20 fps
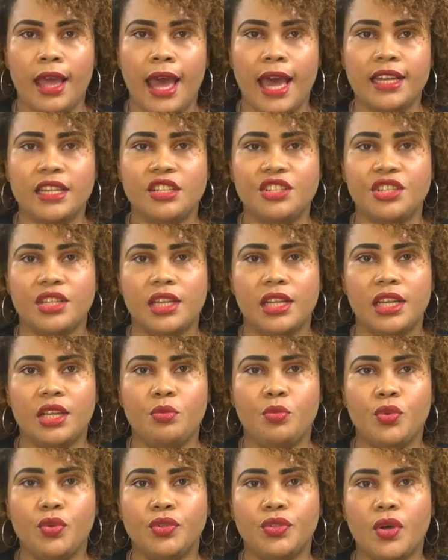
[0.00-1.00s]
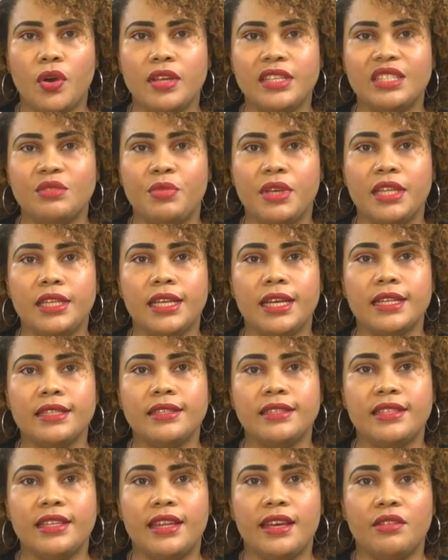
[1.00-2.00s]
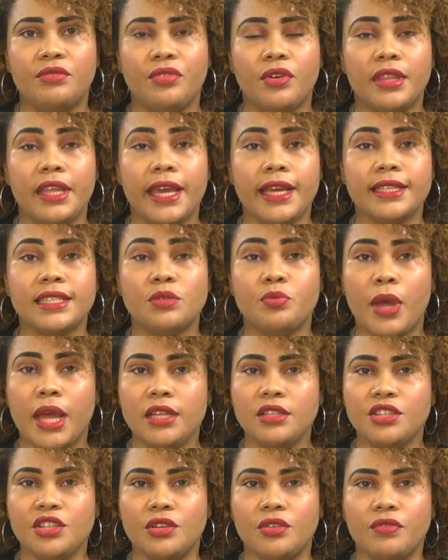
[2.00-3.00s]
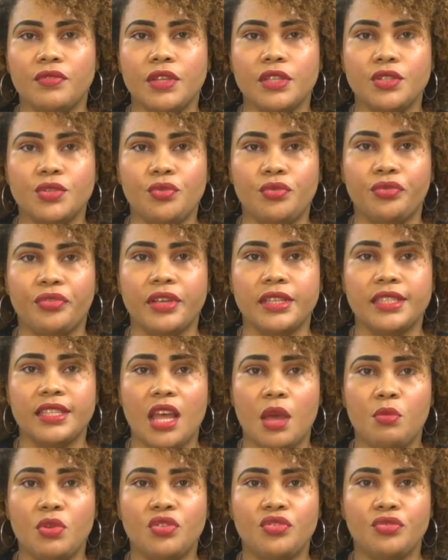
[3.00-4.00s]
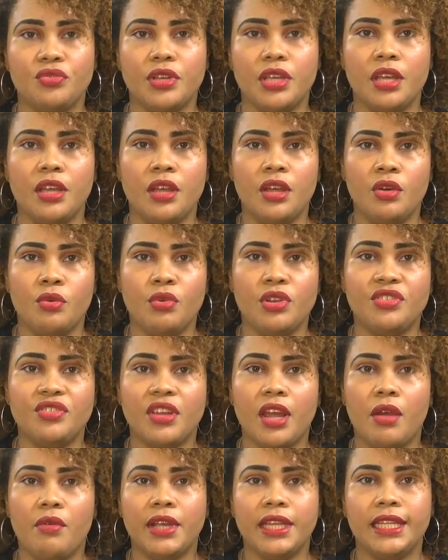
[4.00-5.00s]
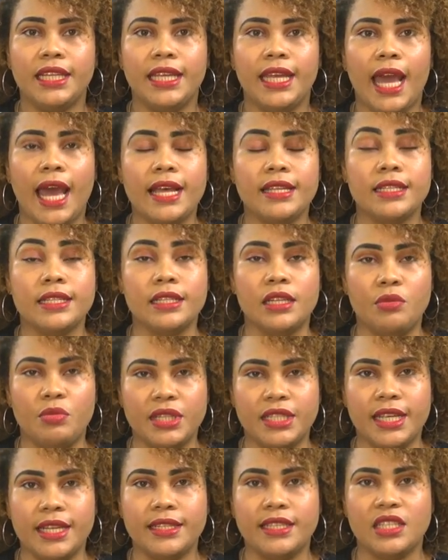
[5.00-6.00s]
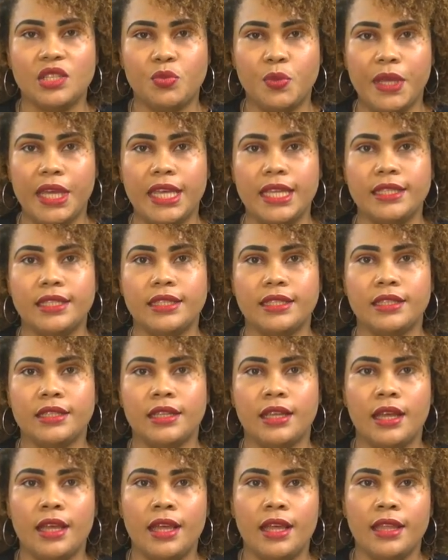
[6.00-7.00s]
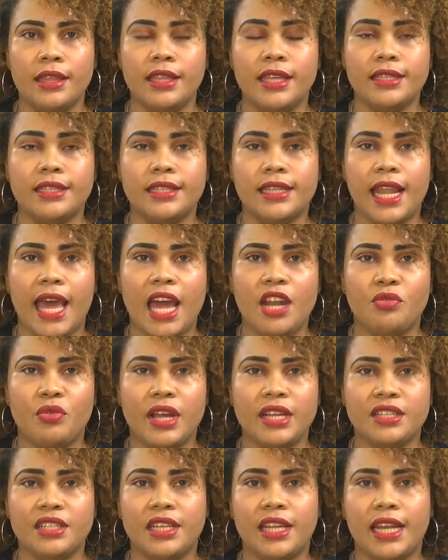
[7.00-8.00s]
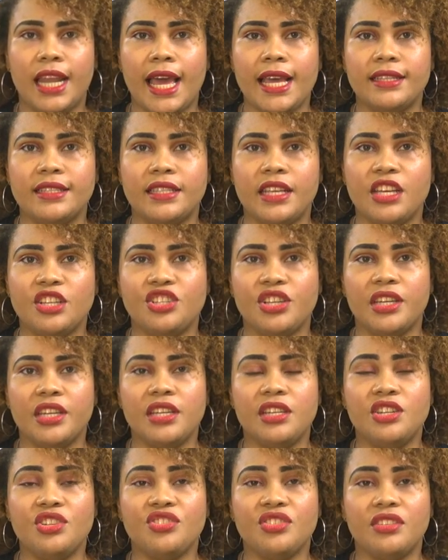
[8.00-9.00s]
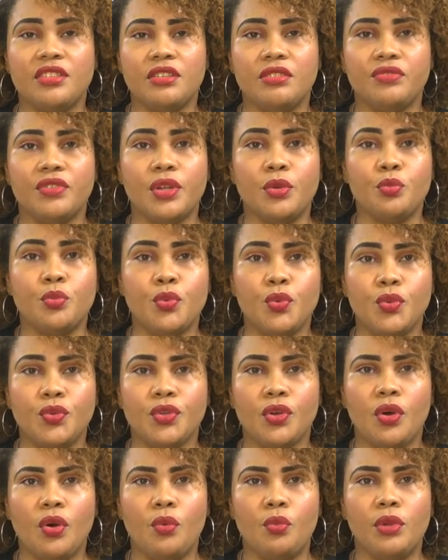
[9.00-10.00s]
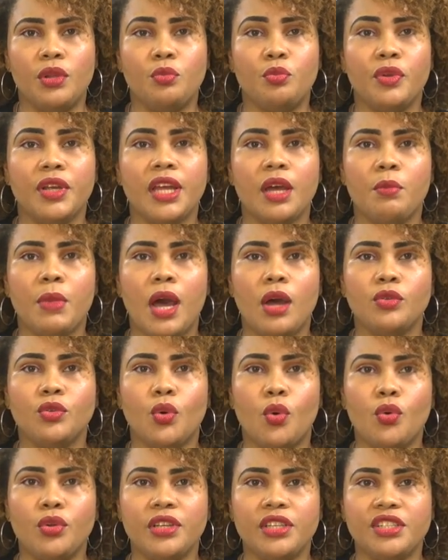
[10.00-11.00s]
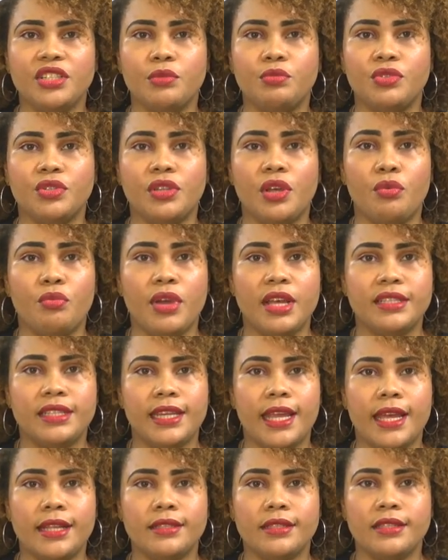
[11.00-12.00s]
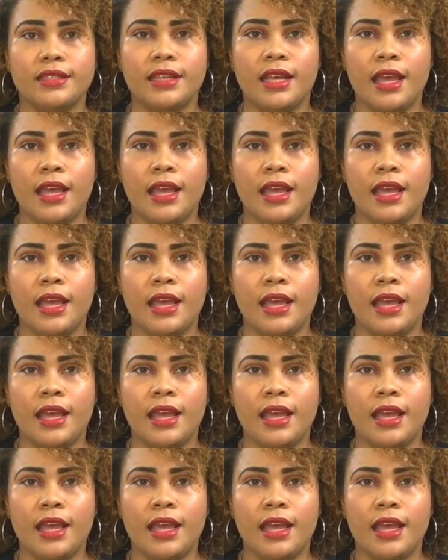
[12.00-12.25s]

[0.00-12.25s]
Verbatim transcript: Additionally, Bouton is being considered for the expansion of the Soufriere Cemetery, which currently has limited space. This land rationalization initiative in Bouton will bring about ownership to the residents